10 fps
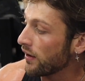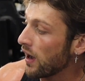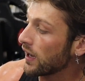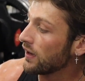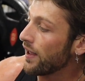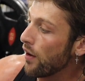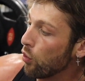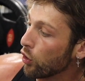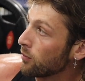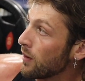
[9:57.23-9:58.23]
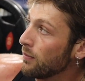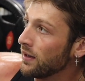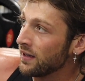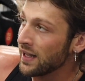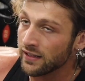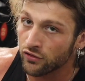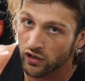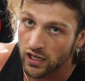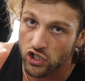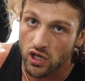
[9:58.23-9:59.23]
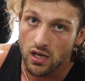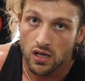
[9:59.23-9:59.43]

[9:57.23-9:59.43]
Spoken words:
I can now work my mid and lengthen range.